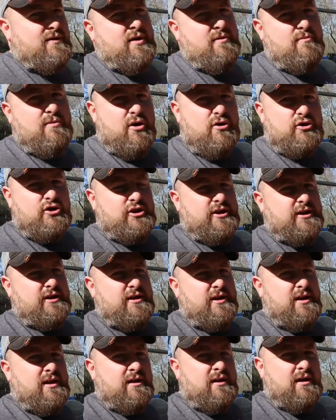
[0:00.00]

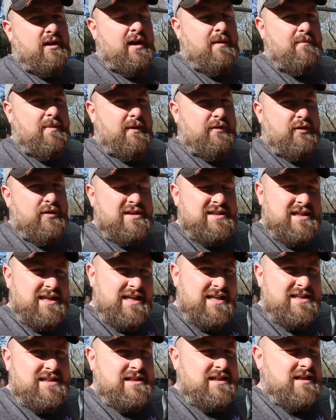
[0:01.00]
commotion about this
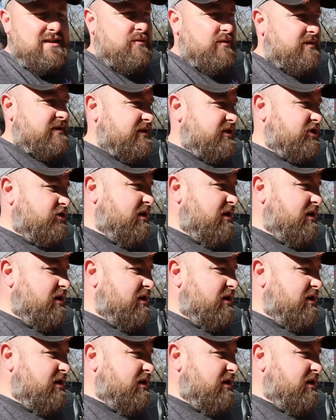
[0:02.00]
incident with this